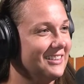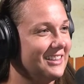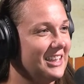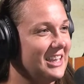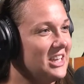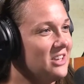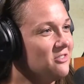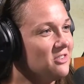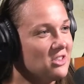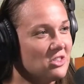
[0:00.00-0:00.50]

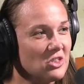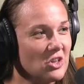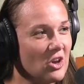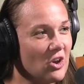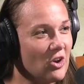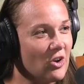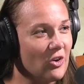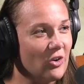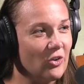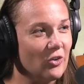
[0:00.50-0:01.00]
Even
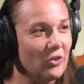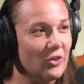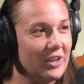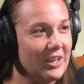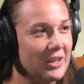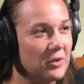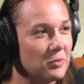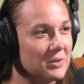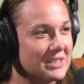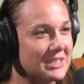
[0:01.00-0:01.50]
though
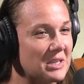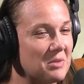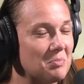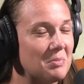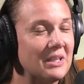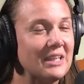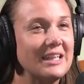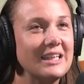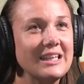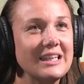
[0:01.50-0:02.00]
it was
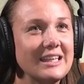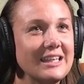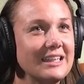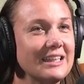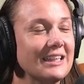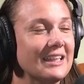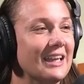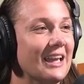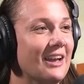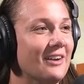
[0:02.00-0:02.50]

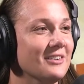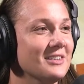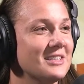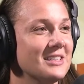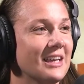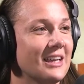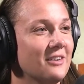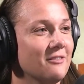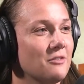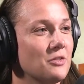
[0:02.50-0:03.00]
completely
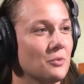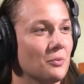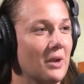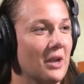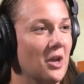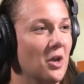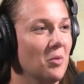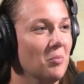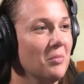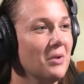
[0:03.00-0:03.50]
outside of the
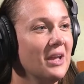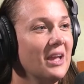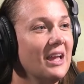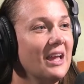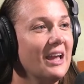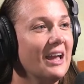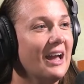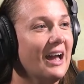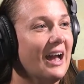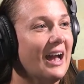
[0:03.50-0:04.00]
realm,
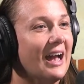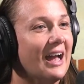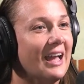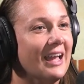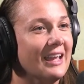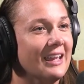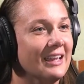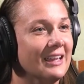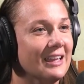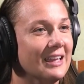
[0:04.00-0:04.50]

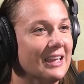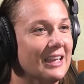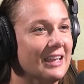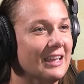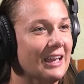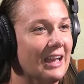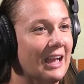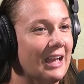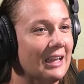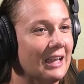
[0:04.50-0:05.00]
I
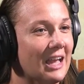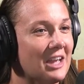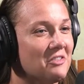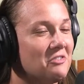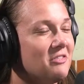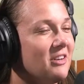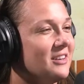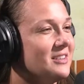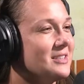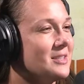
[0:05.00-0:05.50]
I, I
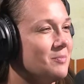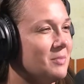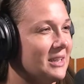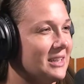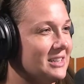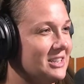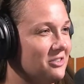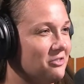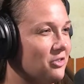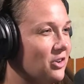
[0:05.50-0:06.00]
felt
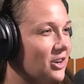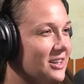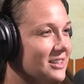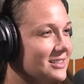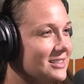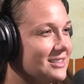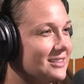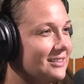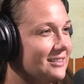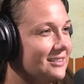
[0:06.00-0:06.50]
something
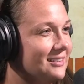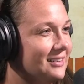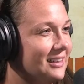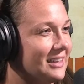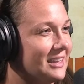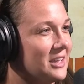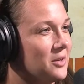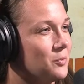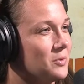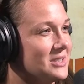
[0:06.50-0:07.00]
different.
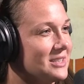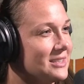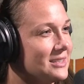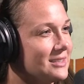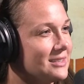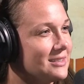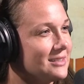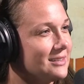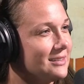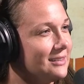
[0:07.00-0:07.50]
Like it
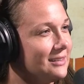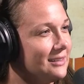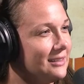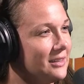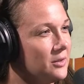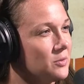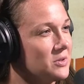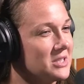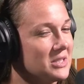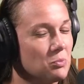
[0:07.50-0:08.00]
was
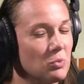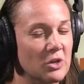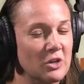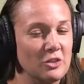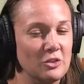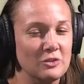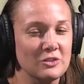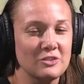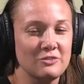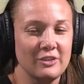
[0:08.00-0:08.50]
it was one of
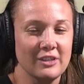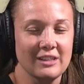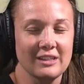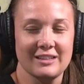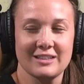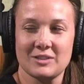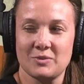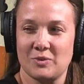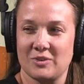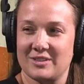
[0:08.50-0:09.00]
those
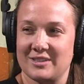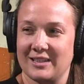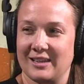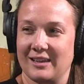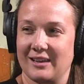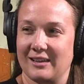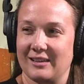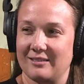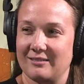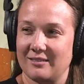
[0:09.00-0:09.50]
feelings where it's
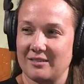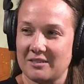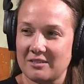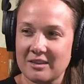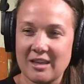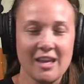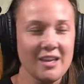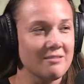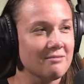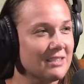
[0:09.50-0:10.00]
like,
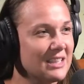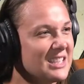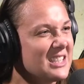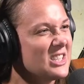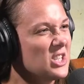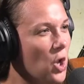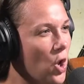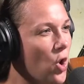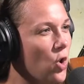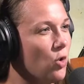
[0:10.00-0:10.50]
okay, this
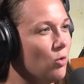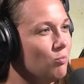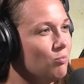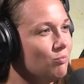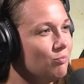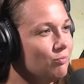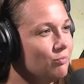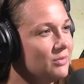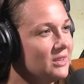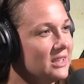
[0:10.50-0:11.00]
is home.
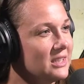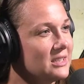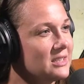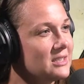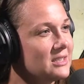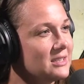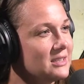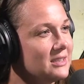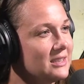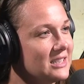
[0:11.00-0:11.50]
This
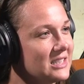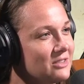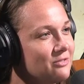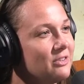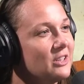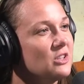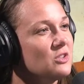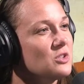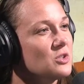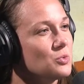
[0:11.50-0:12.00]
yeah. this yeah.
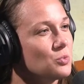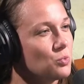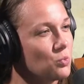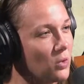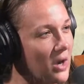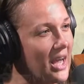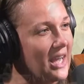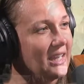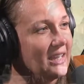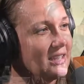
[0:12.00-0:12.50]
feels
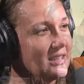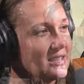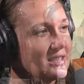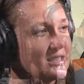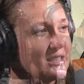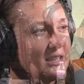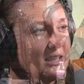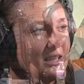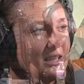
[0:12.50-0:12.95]
right.